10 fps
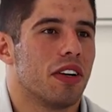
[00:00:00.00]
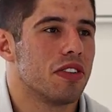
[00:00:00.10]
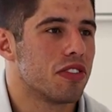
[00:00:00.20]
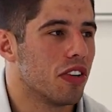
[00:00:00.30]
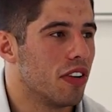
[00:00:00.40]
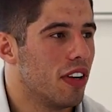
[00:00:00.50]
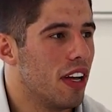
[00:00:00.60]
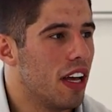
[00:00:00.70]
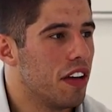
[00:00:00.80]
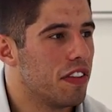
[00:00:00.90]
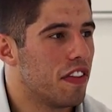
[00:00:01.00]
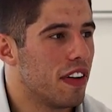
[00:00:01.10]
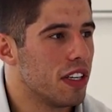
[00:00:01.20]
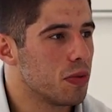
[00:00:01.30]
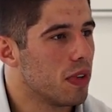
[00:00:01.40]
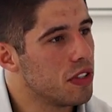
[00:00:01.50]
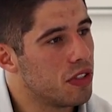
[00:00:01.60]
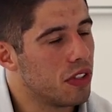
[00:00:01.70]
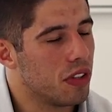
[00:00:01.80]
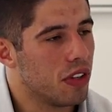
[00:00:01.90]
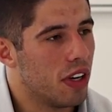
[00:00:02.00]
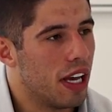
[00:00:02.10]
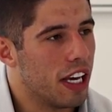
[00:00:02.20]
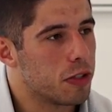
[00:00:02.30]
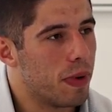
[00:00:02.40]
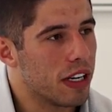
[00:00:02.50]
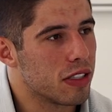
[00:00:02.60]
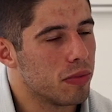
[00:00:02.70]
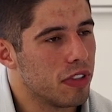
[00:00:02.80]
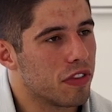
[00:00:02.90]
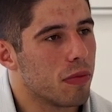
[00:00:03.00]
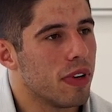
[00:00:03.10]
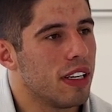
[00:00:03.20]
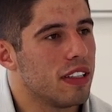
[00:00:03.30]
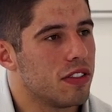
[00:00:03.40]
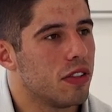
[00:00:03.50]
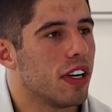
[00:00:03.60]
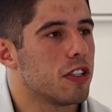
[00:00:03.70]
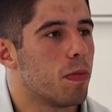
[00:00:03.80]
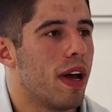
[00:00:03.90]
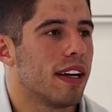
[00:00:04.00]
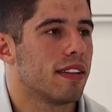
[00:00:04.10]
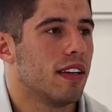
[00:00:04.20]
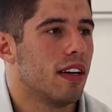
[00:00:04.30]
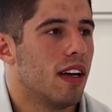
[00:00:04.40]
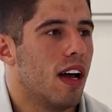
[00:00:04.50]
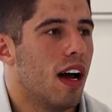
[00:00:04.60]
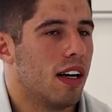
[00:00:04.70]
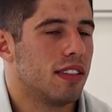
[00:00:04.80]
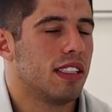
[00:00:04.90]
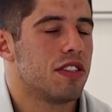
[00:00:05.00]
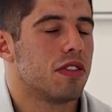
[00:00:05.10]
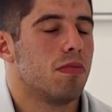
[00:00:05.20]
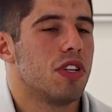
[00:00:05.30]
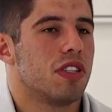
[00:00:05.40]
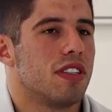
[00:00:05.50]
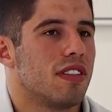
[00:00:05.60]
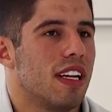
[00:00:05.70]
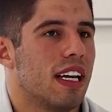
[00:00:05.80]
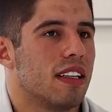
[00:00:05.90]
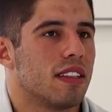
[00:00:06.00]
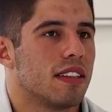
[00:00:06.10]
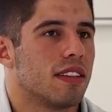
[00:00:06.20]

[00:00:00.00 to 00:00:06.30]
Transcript: So if the fans want to expect something from me, it is to expect hunting the submission into the end.